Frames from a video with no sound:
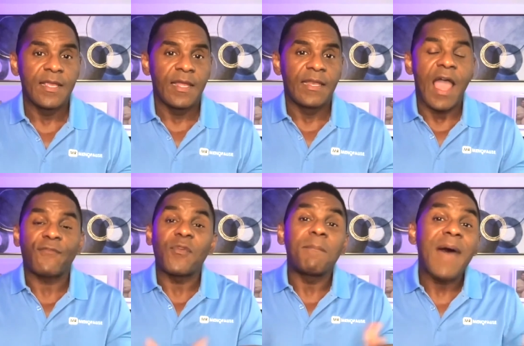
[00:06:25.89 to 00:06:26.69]
Now,
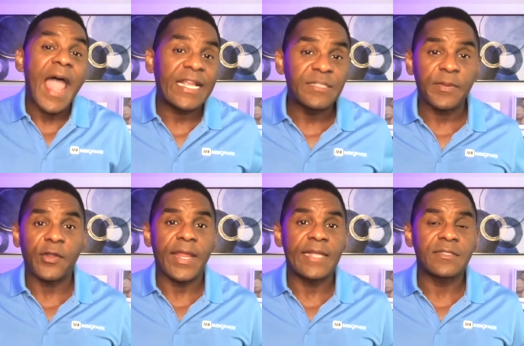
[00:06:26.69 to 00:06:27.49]
from my
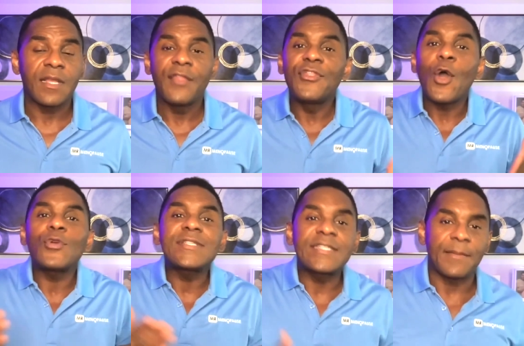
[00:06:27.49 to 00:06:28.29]
experience,
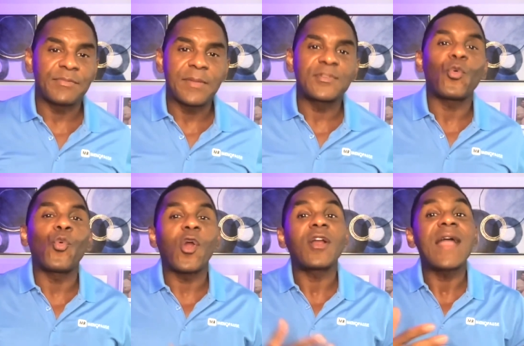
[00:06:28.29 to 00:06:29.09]
those symptoms
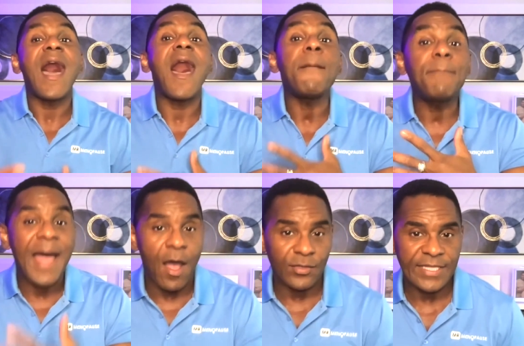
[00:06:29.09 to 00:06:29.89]
were
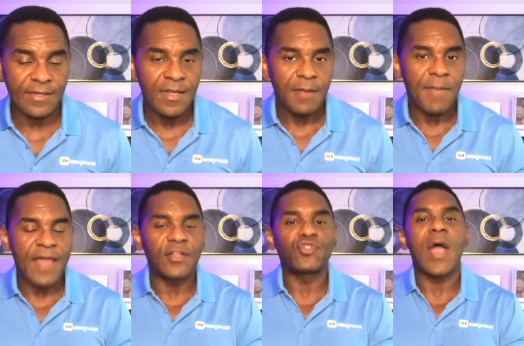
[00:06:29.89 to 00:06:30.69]
compounded by
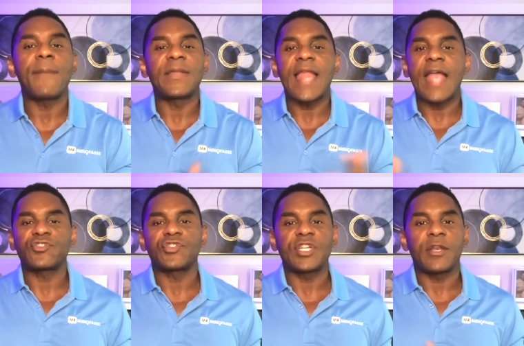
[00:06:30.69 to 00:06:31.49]
the drop in
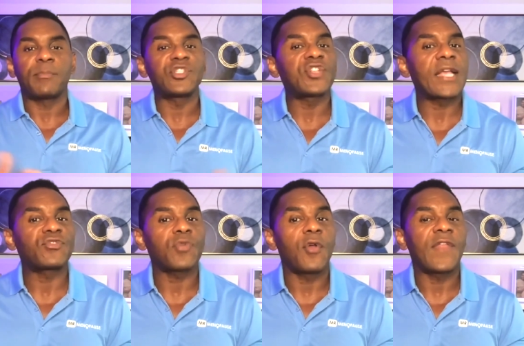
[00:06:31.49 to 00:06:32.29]
estrogen and
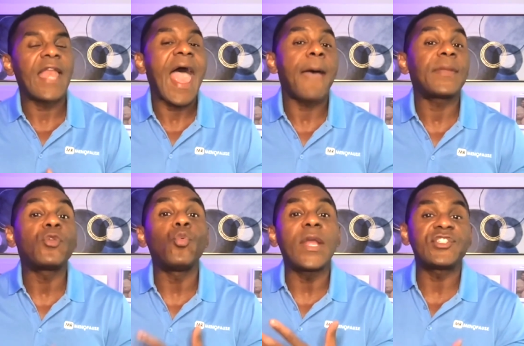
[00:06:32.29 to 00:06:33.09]
progesterone that
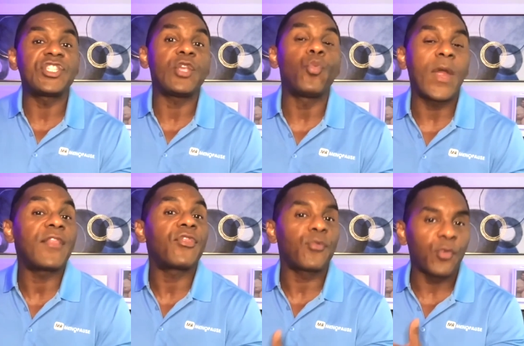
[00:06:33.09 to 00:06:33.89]
happened when she
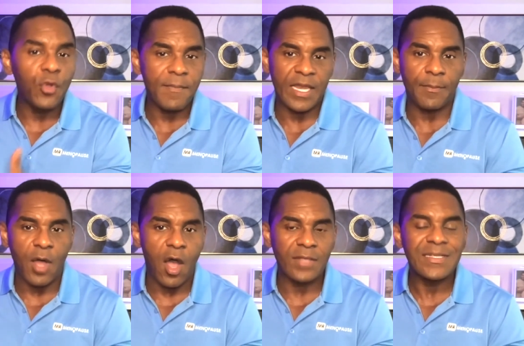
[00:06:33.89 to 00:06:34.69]
went through
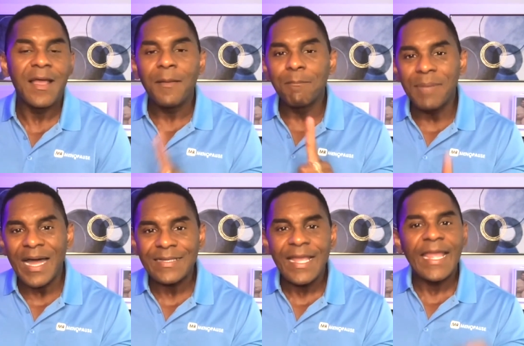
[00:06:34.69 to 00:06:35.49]
menopause,
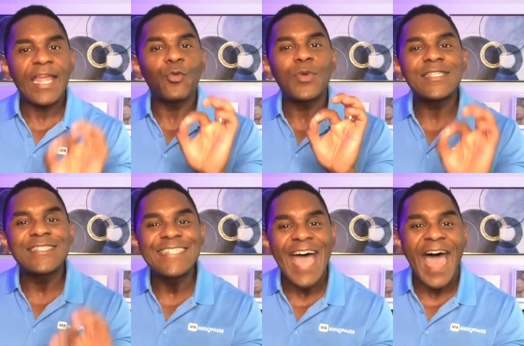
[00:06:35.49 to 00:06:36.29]
but it was
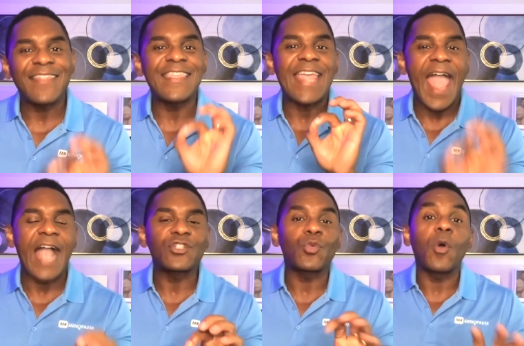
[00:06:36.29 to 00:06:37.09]
not the
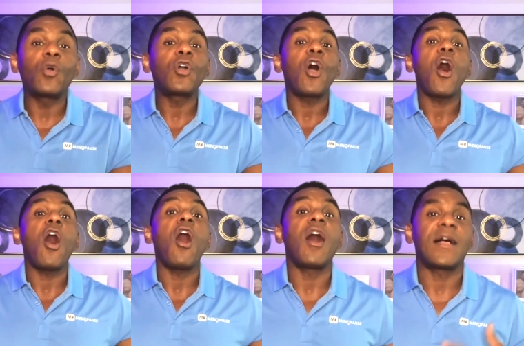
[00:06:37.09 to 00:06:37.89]
actual
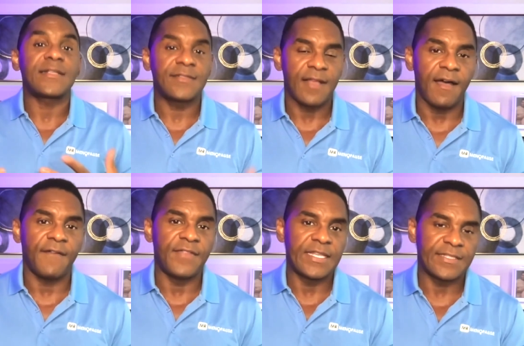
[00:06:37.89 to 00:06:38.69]
cause
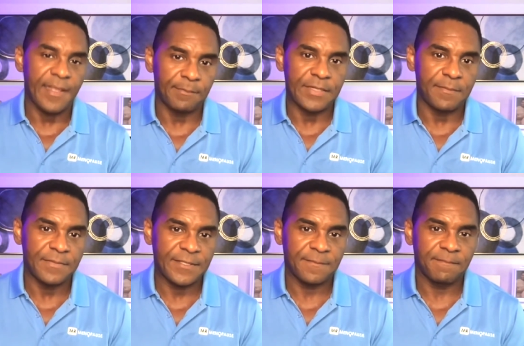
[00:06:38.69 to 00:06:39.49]
of the symptoms.